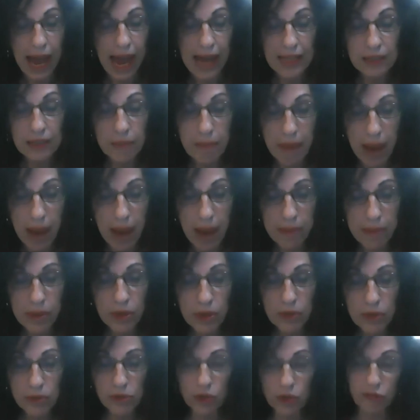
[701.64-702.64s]
and
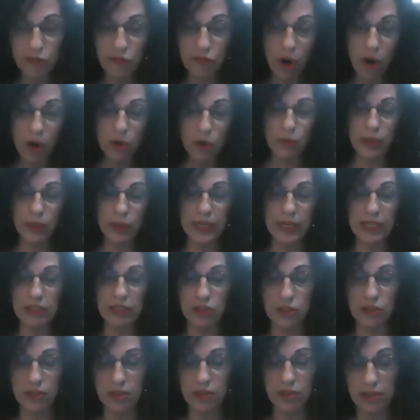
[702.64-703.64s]
members of all
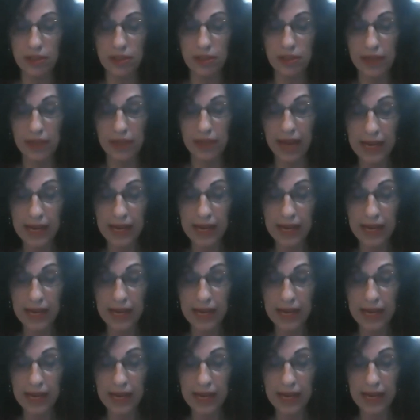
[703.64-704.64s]
religions and
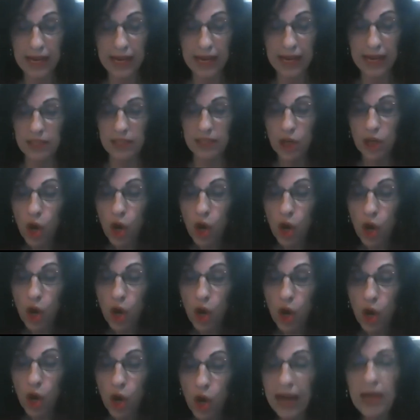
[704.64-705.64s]
minorities
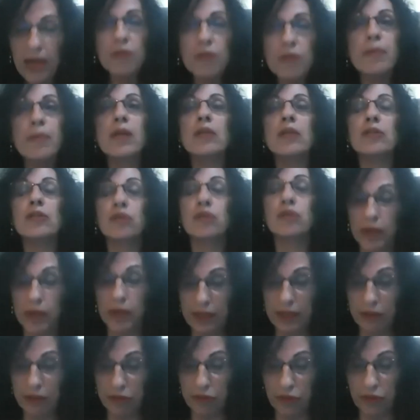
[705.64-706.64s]
would be able
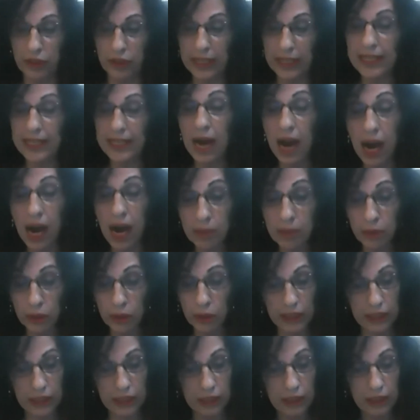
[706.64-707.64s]
to live in
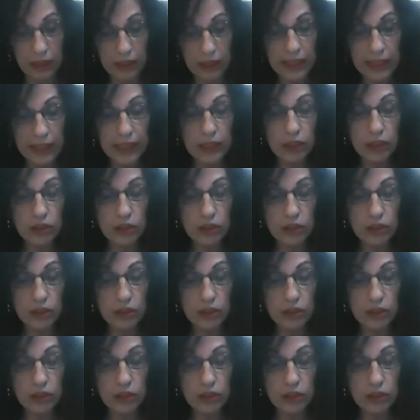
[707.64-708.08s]
harmony